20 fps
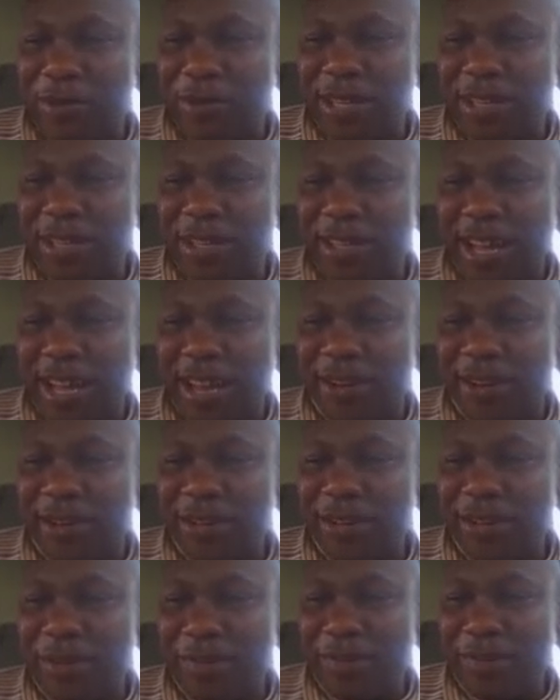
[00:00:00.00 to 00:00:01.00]
pay a
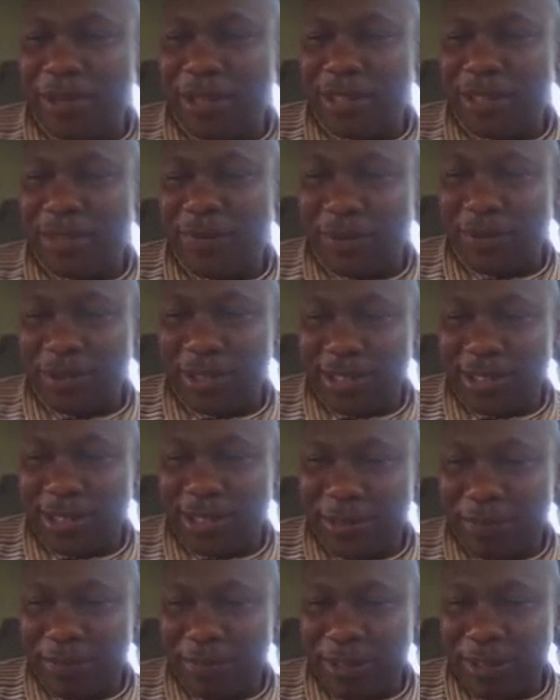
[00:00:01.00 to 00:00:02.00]
lot of money for
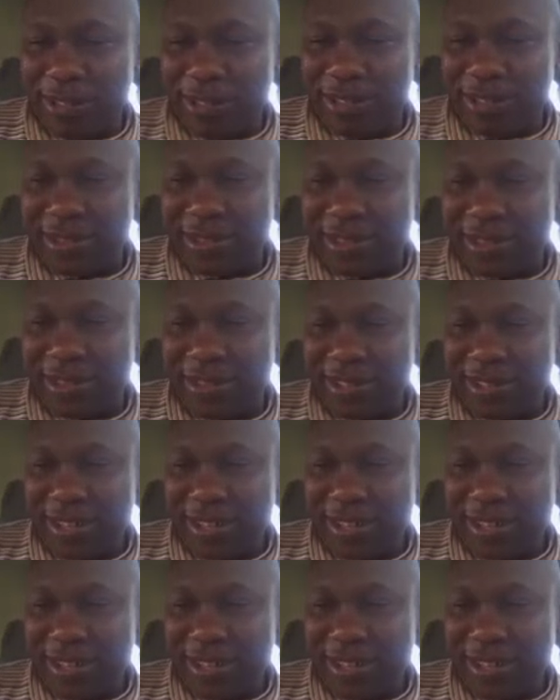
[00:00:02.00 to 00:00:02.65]
sales pages,